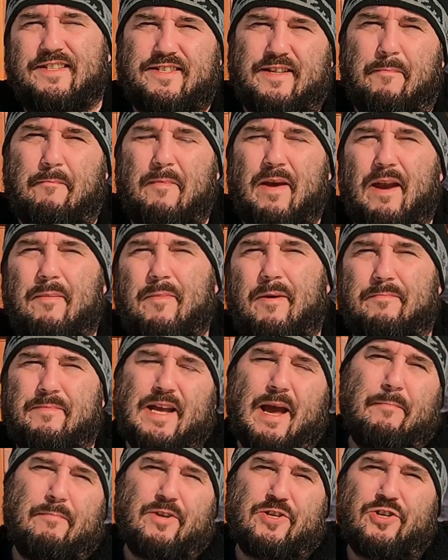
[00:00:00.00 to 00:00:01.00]
is the minimum
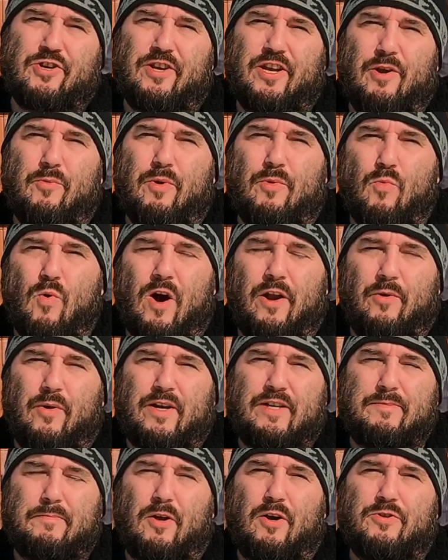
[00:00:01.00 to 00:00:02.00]
temperature you would want to
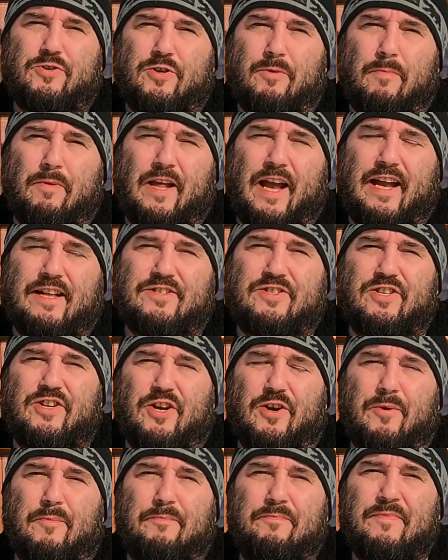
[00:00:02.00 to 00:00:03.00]
expose your plants
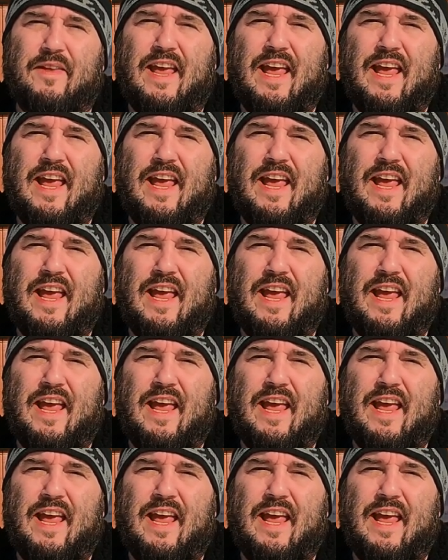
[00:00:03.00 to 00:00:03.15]
to.